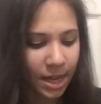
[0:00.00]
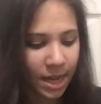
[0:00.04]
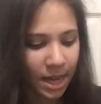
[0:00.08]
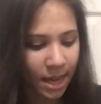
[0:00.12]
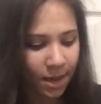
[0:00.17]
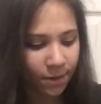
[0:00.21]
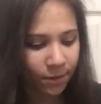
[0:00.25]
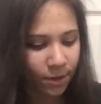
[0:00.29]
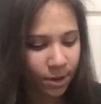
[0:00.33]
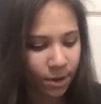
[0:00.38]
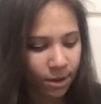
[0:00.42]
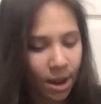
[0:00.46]

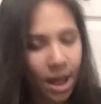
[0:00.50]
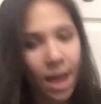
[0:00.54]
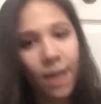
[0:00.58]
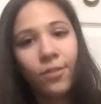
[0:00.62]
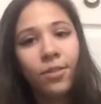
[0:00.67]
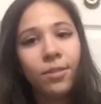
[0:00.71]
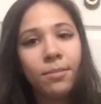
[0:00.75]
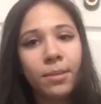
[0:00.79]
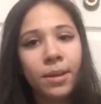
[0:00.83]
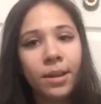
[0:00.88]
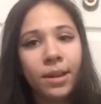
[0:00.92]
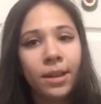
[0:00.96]
If you're not
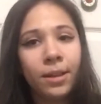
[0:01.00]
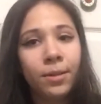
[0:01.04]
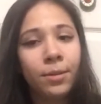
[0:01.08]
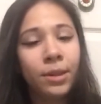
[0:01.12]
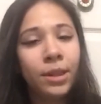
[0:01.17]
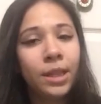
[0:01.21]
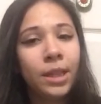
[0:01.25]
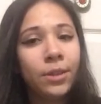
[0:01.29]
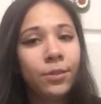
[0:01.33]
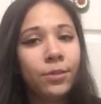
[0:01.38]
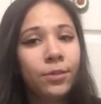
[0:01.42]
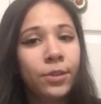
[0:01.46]
familiar
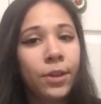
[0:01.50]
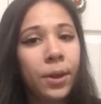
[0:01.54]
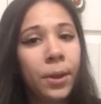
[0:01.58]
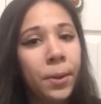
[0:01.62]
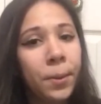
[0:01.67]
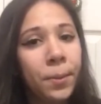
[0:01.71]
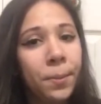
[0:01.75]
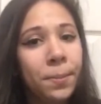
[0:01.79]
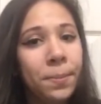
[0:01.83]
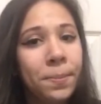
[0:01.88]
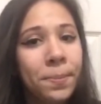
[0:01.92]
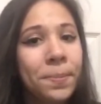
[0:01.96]
with the
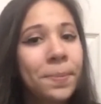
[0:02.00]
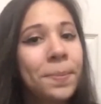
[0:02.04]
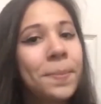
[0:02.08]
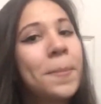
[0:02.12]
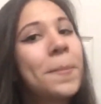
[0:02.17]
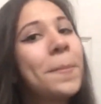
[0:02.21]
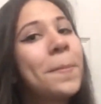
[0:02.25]
film,